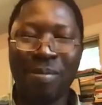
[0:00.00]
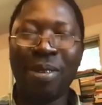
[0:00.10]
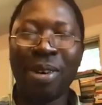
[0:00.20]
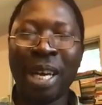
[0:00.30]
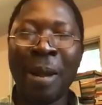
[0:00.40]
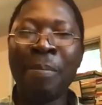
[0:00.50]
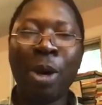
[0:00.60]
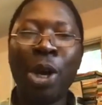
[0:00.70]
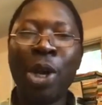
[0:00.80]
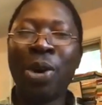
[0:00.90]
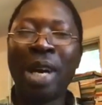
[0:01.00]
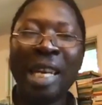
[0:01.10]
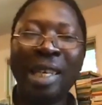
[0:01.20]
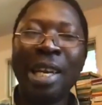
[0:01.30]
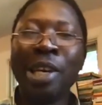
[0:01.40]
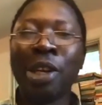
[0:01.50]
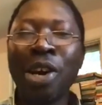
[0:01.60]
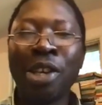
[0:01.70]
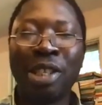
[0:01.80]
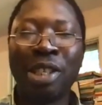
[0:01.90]
okay? Or you're writing in
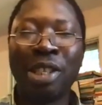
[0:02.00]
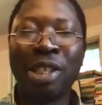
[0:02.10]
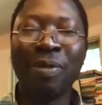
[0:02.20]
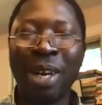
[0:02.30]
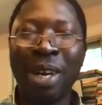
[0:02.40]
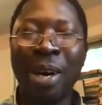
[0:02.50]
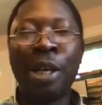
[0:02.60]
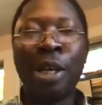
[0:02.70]
cursive, you know?